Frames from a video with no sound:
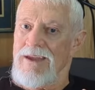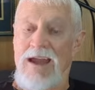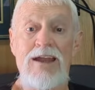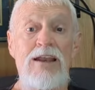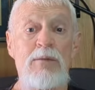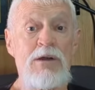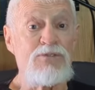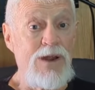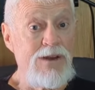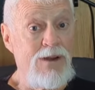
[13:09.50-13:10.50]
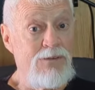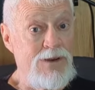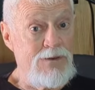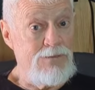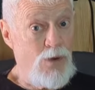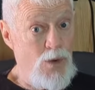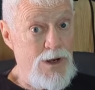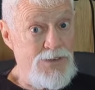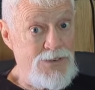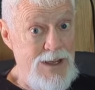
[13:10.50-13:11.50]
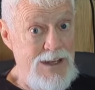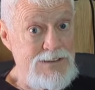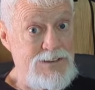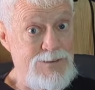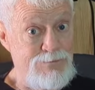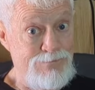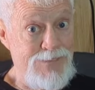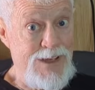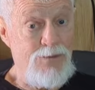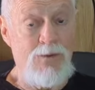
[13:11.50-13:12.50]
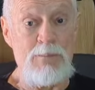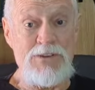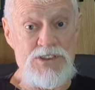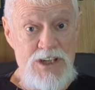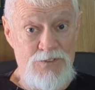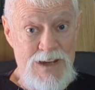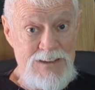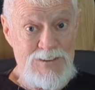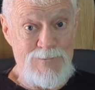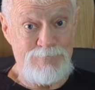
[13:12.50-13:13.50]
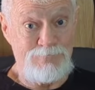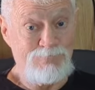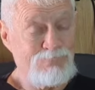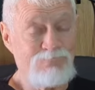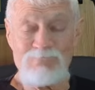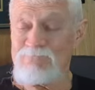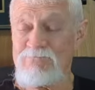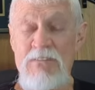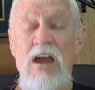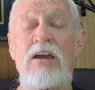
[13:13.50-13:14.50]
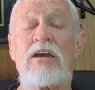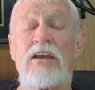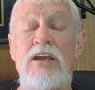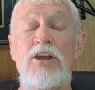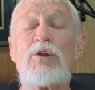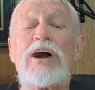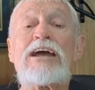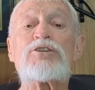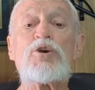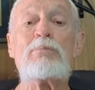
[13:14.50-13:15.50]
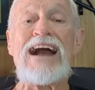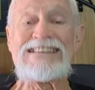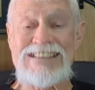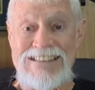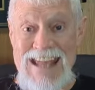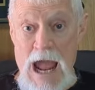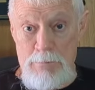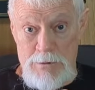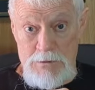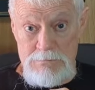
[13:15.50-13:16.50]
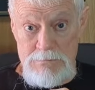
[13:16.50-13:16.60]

And like my friend over in Florida states, weapons defense, you don't get two bites at the apple.